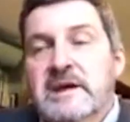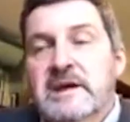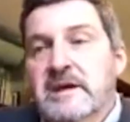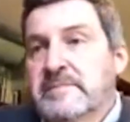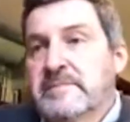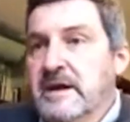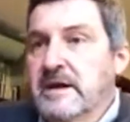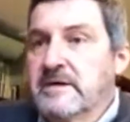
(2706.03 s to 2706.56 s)

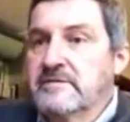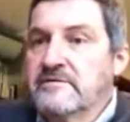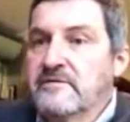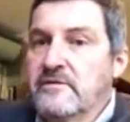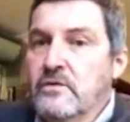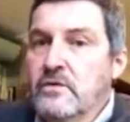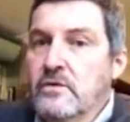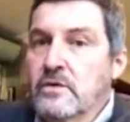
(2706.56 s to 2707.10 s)
campaign
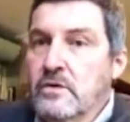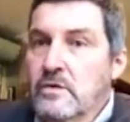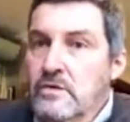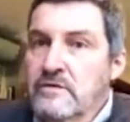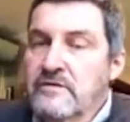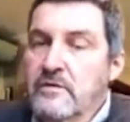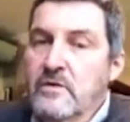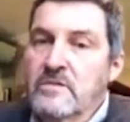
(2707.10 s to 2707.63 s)
for law
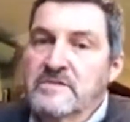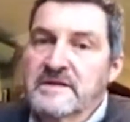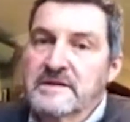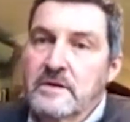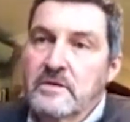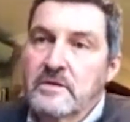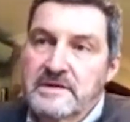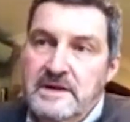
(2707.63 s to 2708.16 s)
reform
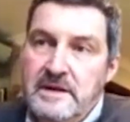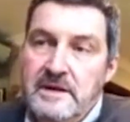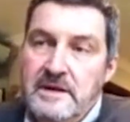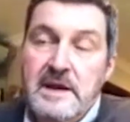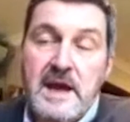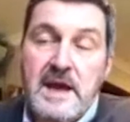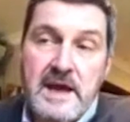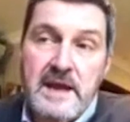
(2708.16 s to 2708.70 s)
results
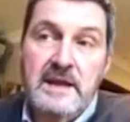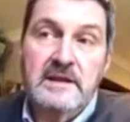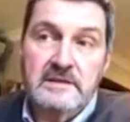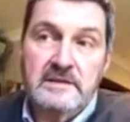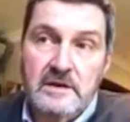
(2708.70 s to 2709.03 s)
in A,